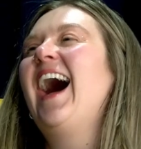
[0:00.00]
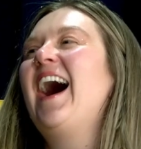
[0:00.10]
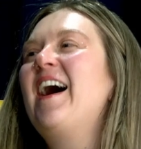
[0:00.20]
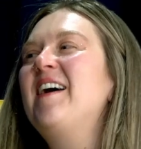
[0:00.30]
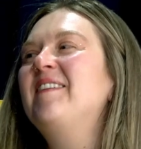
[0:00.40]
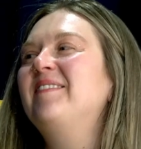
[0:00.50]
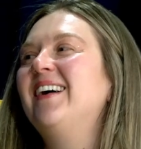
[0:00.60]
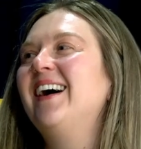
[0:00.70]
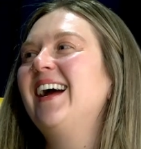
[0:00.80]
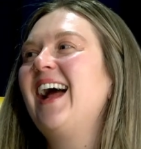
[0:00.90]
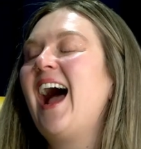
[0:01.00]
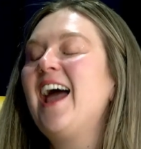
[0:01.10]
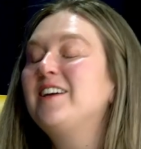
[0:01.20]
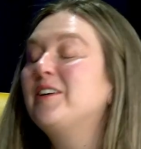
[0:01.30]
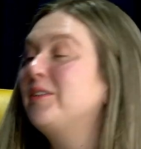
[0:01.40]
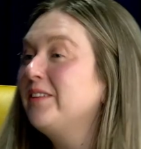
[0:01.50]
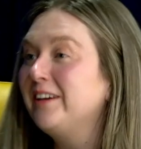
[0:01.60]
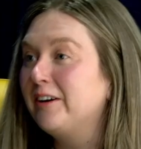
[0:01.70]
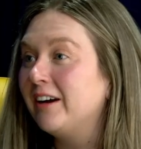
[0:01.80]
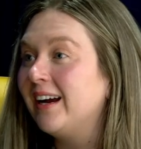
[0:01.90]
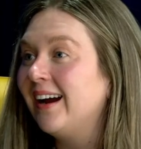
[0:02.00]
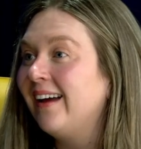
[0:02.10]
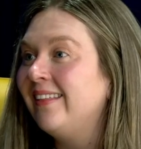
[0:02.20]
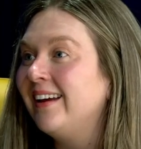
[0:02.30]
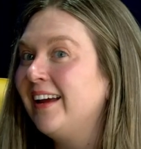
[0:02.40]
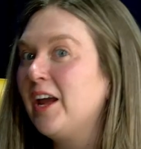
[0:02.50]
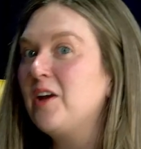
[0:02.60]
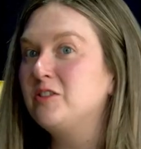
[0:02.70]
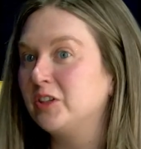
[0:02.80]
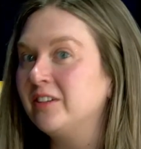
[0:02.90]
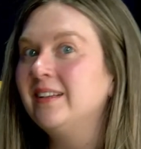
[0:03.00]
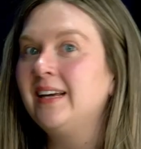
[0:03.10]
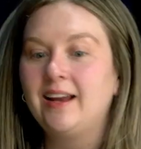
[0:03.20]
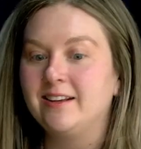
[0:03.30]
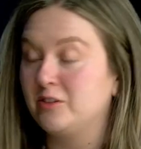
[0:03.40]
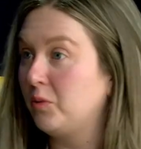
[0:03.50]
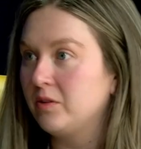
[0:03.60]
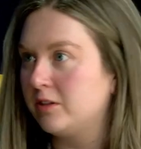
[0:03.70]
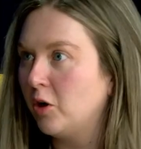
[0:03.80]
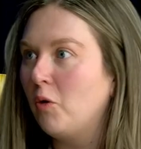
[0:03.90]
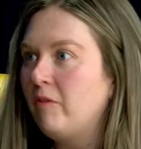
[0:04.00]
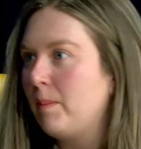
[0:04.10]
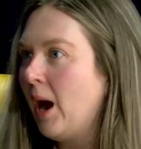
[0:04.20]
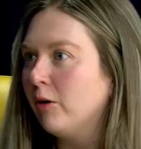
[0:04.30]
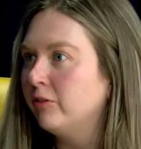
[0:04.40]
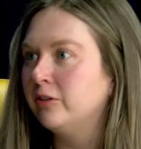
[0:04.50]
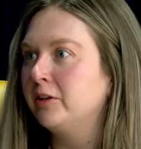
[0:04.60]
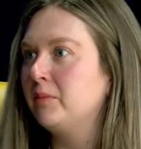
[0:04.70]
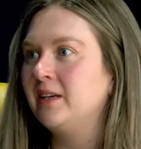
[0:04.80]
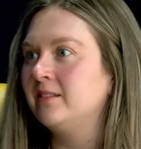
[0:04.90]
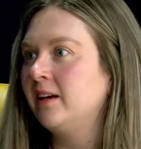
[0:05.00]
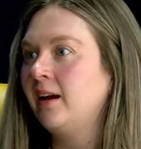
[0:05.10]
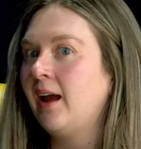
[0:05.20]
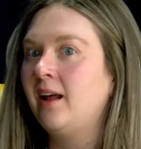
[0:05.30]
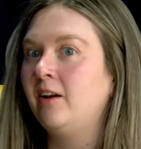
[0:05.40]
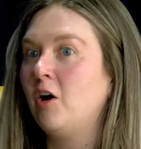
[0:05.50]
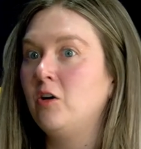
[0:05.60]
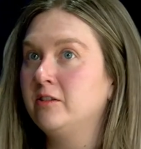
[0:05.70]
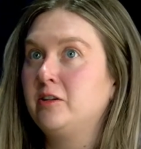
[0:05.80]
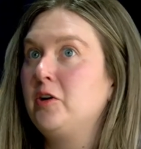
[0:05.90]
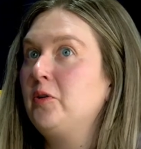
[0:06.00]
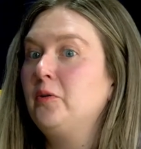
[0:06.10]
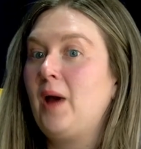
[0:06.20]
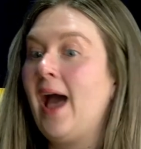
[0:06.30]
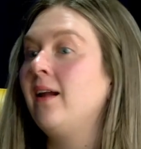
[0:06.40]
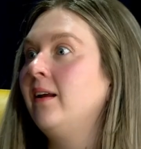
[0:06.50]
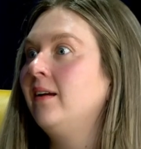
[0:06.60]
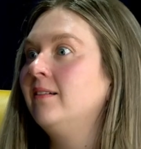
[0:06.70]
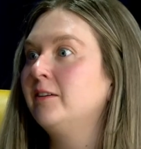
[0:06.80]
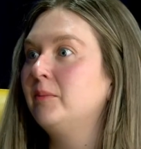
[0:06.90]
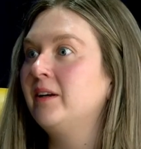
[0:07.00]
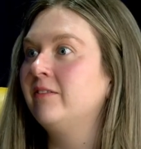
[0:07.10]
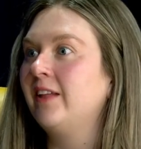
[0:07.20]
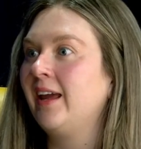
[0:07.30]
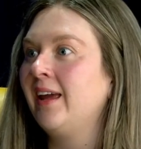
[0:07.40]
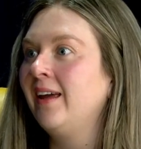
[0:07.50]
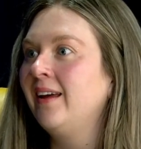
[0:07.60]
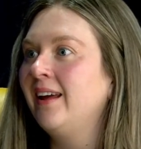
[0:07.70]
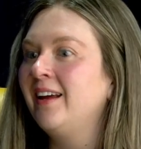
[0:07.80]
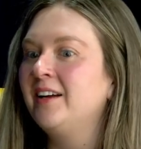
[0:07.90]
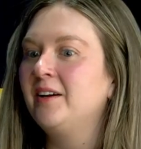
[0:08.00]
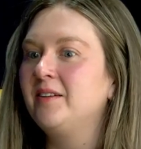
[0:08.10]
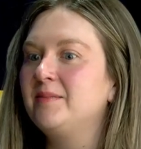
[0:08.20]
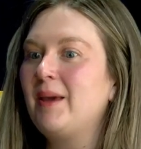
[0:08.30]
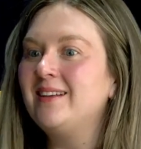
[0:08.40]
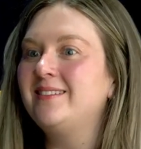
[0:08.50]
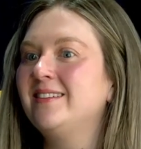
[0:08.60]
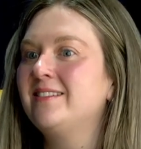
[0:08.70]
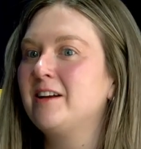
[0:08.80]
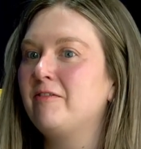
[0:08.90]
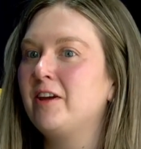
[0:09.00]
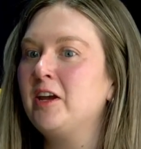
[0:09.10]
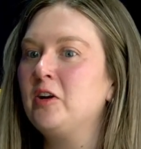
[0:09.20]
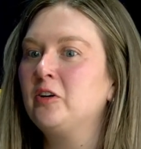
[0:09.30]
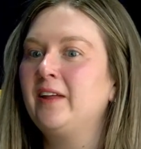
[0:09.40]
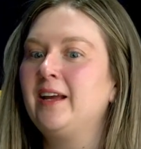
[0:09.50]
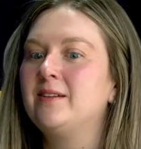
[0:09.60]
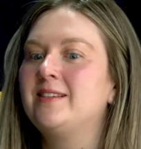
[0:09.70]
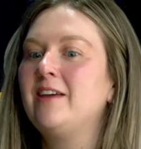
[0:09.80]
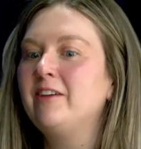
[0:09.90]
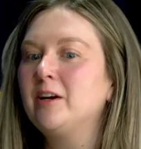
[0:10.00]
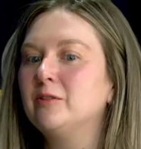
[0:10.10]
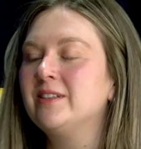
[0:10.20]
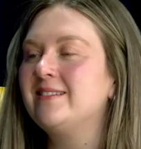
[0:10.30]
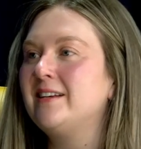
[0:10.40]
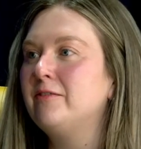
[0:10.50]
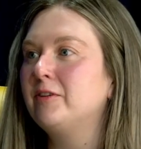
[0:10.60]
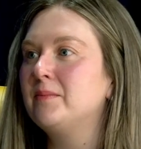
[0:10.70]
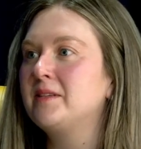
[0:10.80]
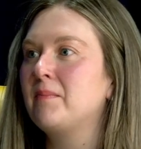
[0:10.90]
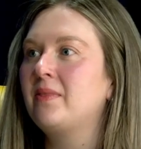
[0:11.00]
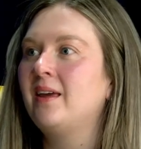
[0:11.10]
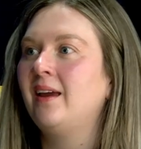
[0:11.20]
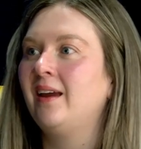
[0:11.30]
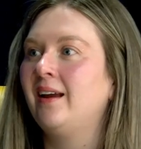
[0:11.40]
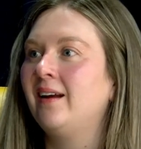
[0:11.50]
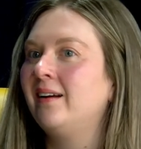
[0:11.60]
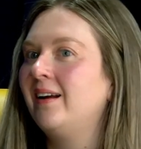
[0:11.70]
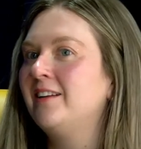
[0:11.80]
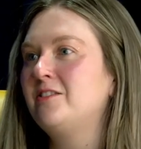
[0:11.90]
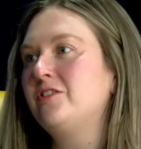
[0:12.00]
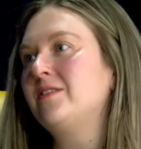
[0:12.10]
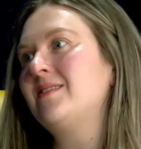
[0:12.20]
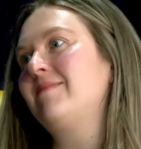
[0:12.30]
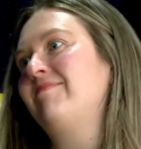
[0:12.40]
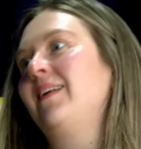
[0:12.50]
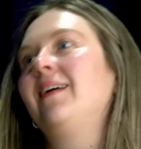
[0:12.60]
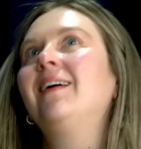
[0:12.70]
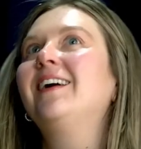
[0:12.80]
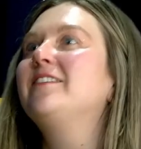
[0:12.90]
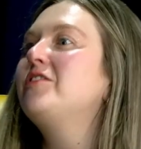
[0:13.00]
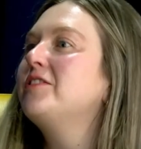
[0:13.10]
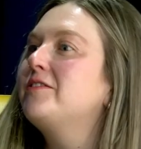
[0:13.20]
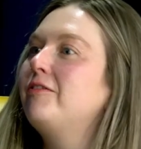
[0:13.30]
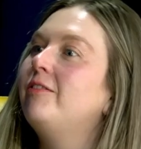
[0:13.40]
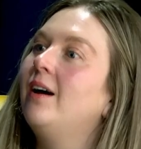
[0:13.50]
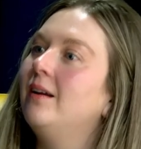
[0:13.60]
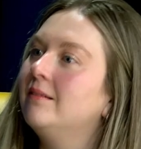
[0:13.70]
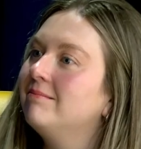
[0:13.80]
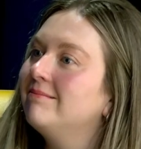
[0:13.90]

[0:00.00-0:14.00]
I totally agree. I think journaling is so powerful and amazing, and also adding a little bit of like pasting stuff in or like saving a receipt from something. It's just fun.